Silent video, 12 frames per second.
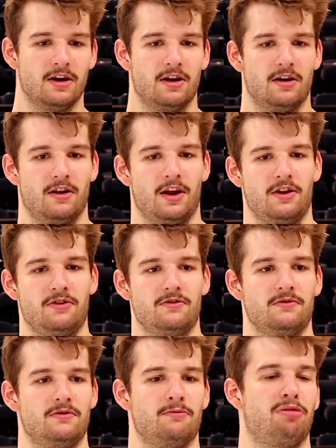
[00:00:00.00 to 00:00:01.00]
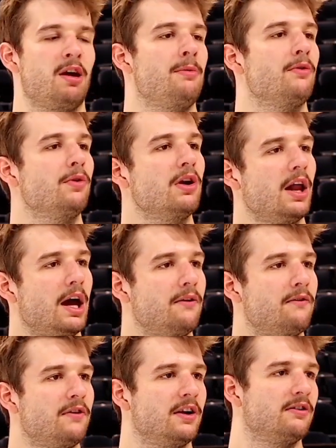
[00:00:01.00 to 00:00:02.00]
then you play them in real
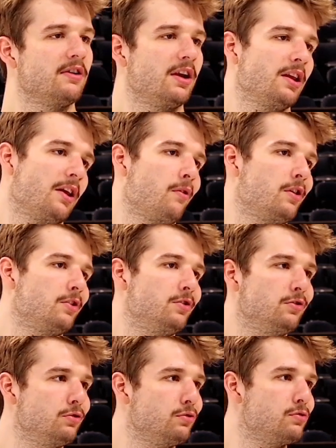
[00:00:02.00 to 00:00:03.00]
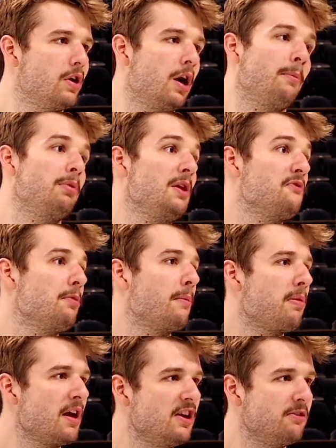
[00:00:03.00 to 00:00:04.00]
life, and it's like they have one or two unbelievable
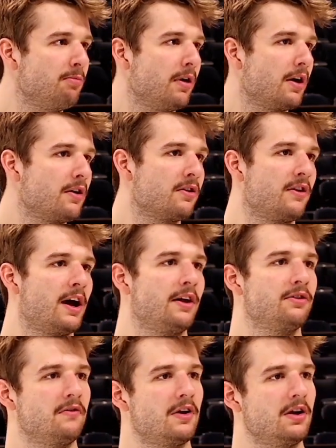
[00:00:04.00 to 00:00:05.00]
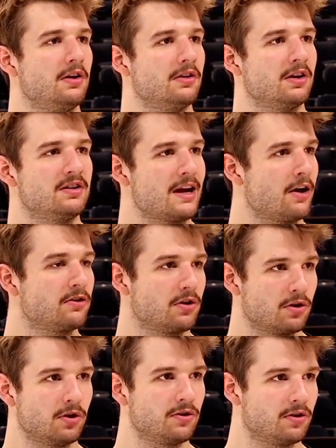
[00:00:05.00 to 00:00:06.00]
plays, but other than that, they're very like down to
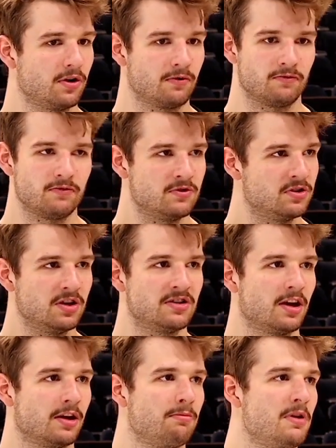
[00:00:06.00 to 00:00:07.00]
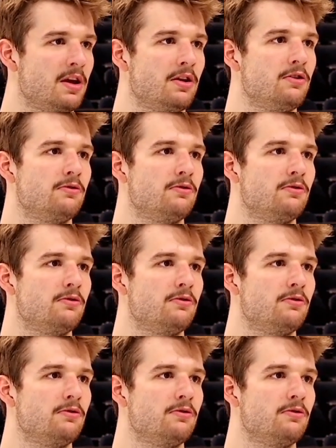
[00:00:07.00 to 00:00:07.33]
earth. They're just like me and you,